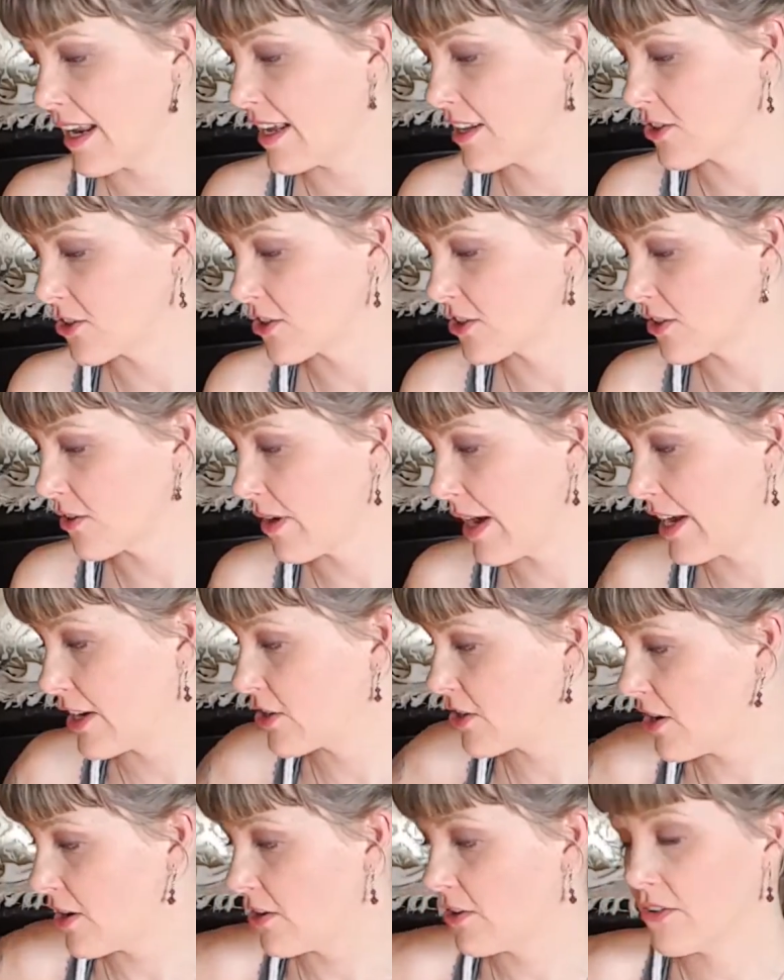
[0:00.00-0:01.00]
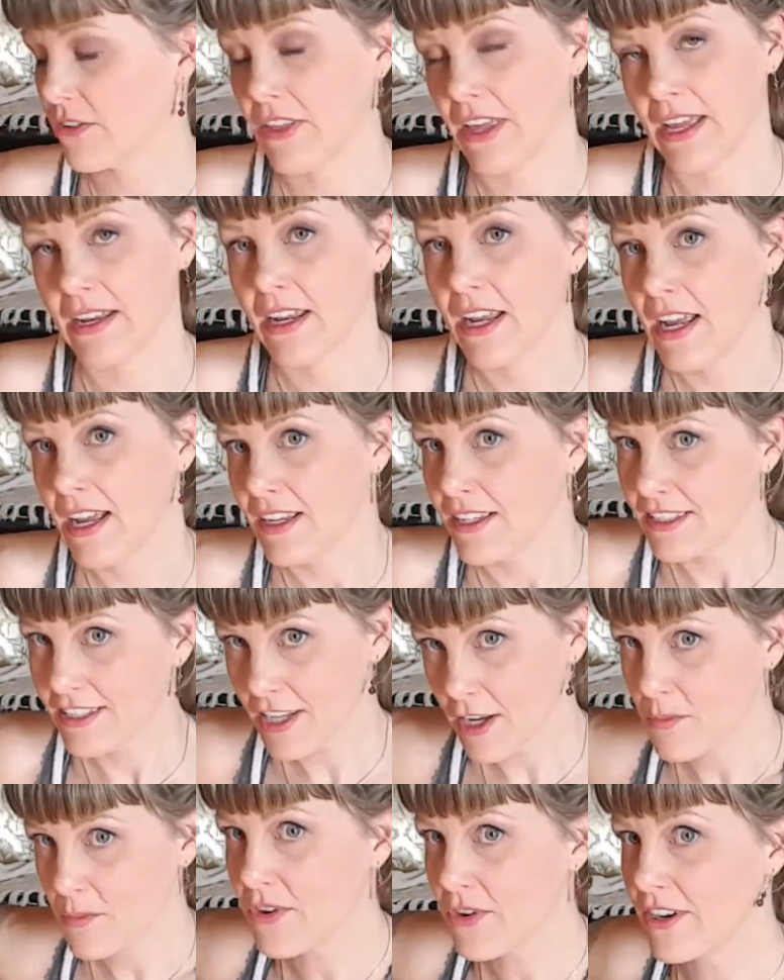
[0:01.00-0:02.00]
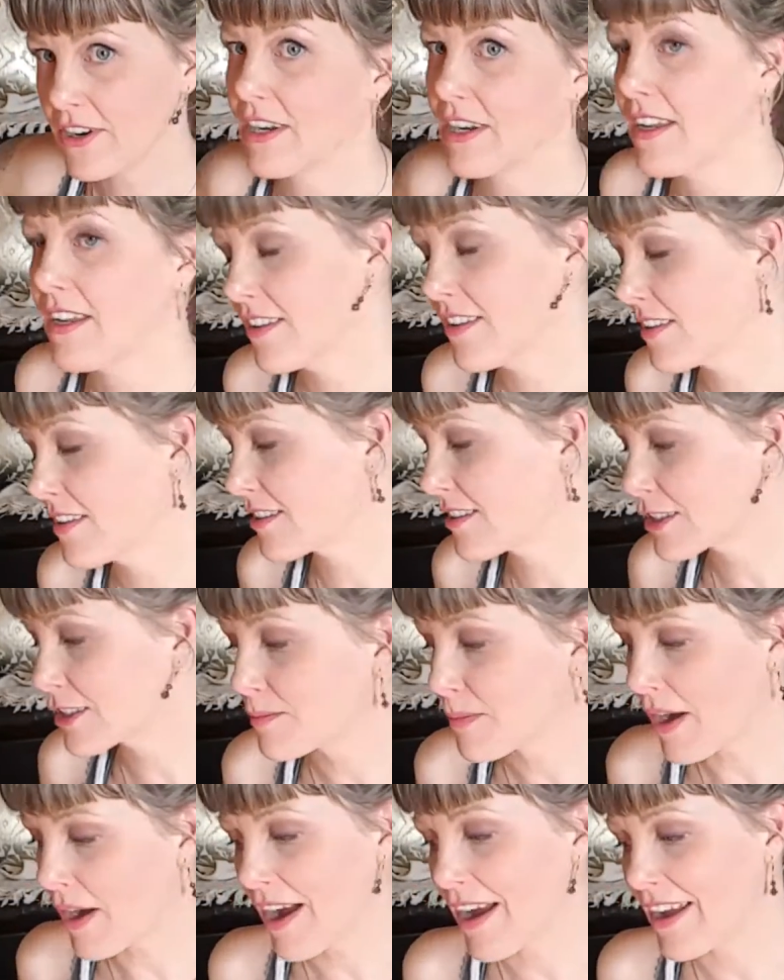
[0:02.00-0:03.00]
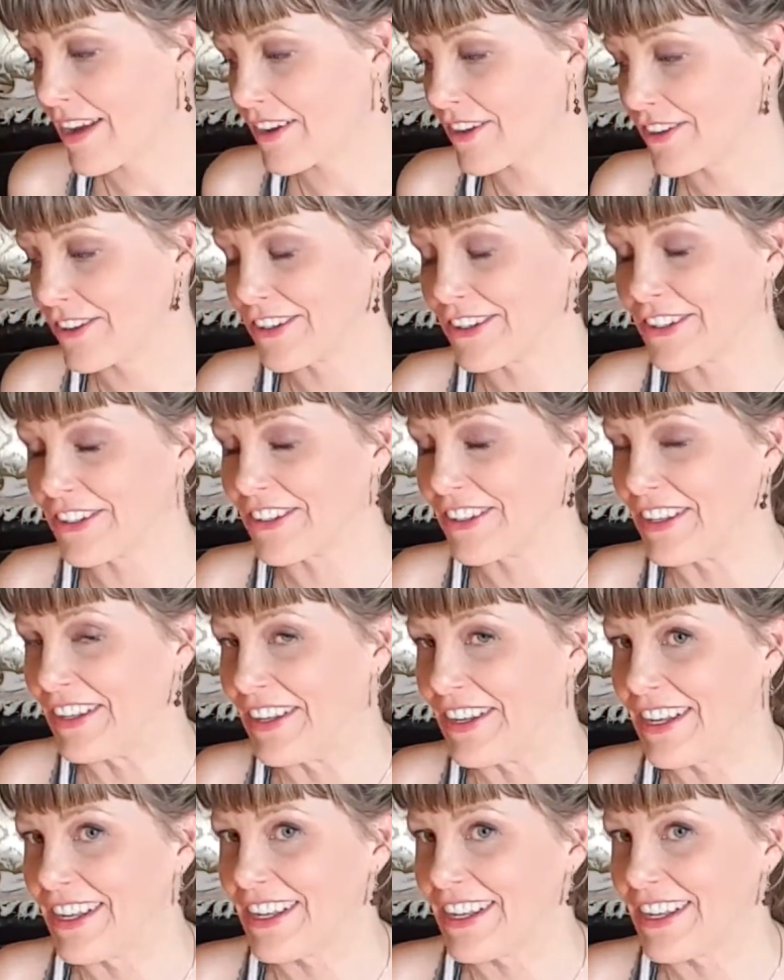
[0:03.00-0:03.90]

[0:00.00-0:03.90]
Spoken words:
And so I know that somewhere in this pile